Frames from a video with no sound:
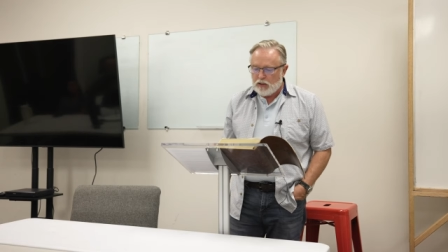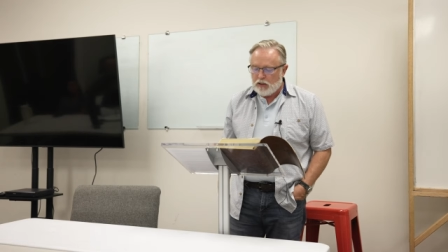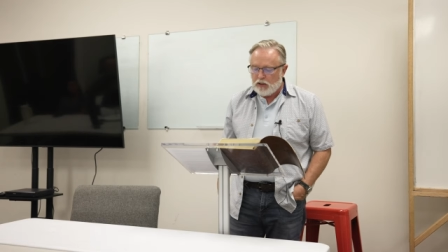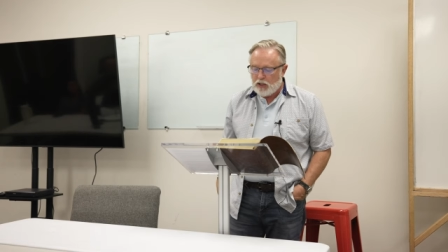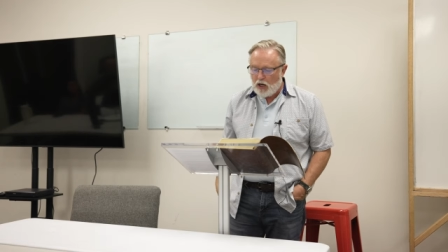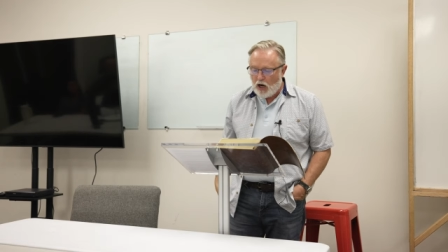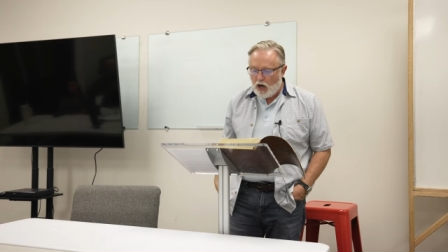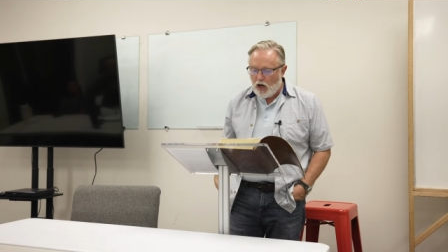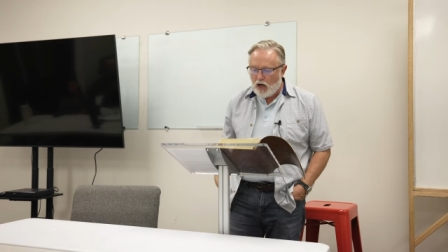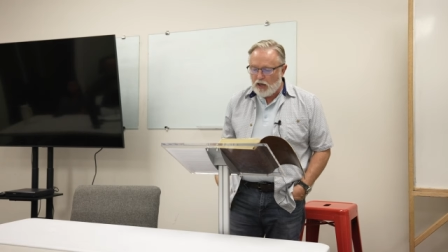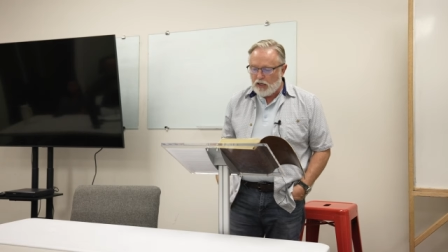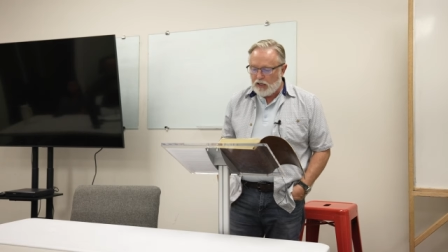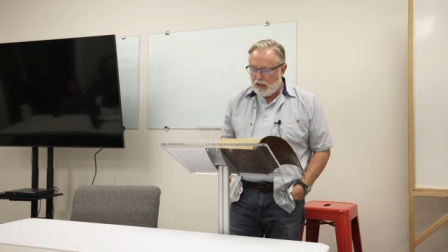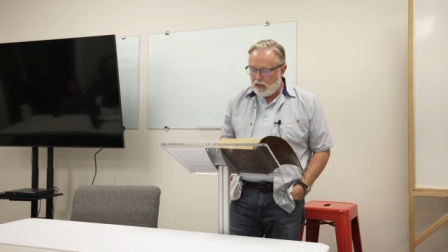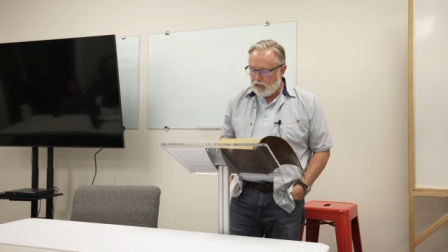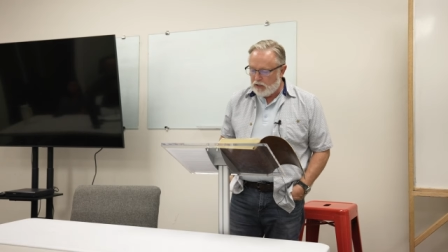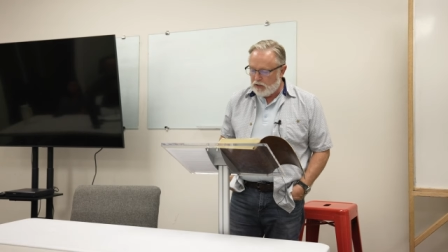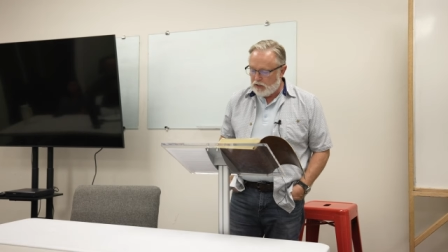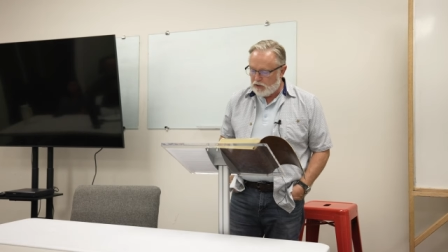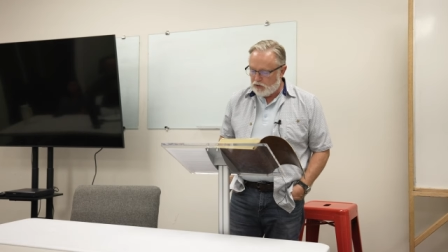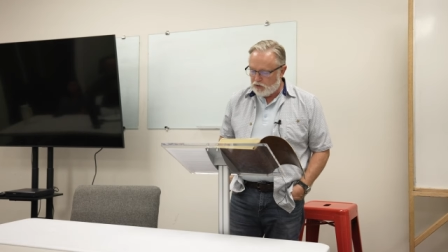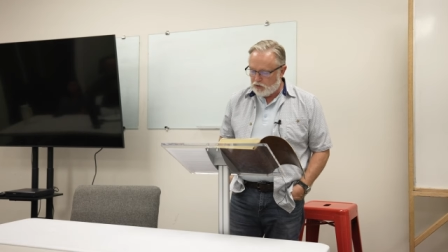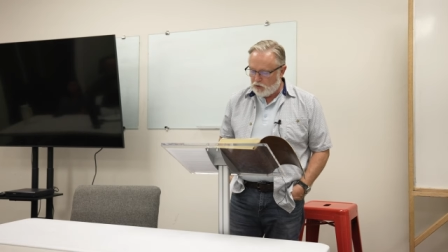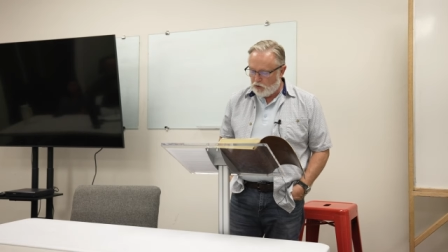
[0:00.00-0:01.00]
God
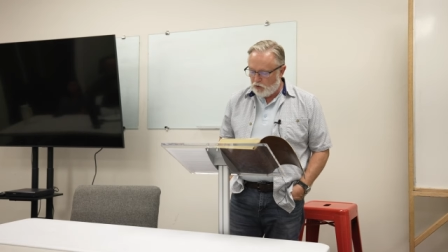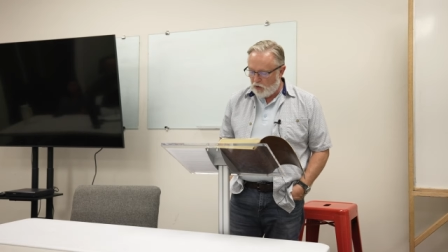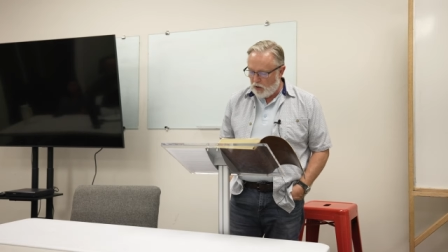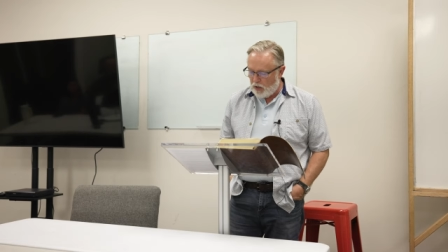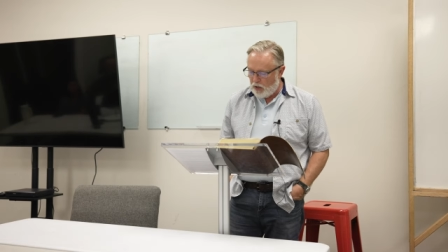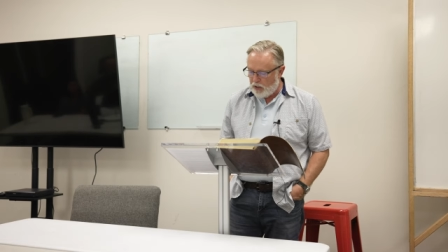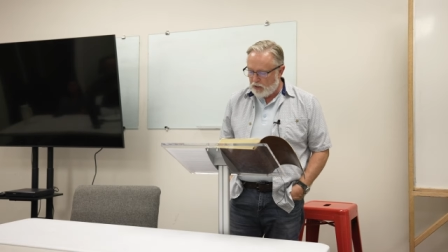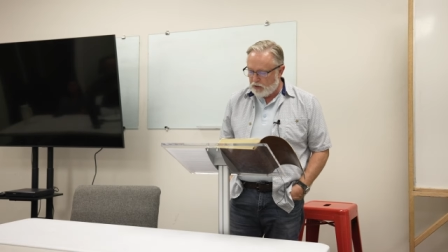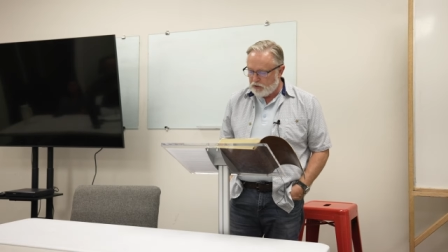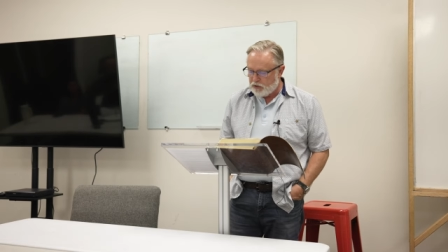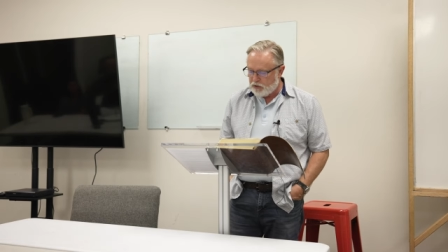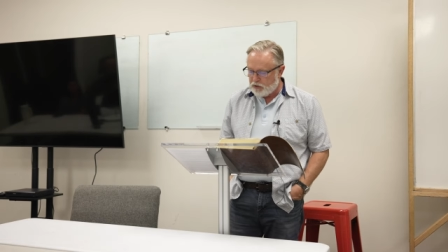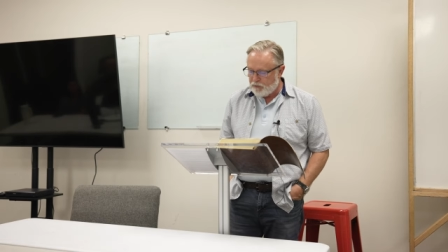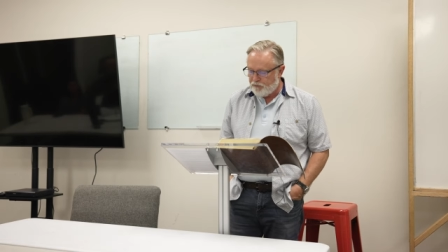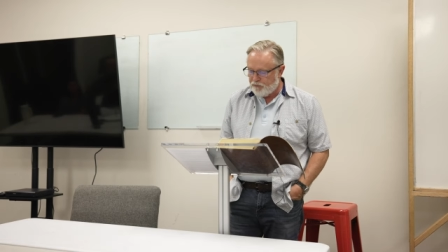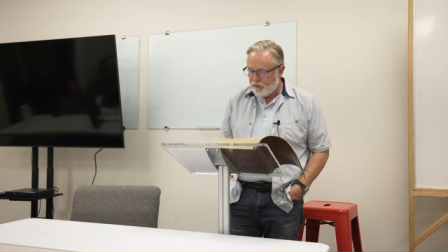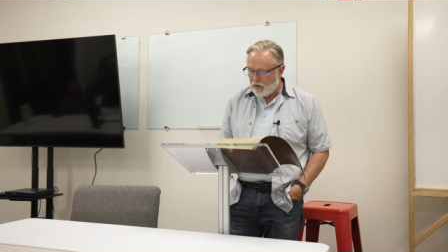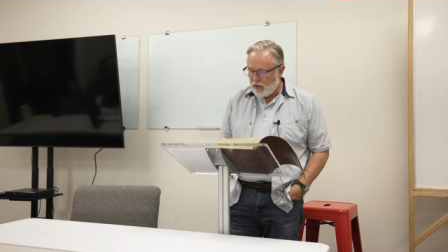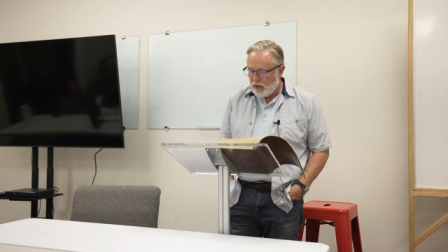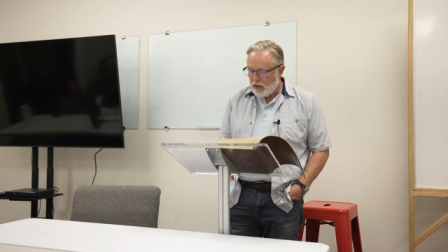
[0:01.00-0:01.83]
and His grace.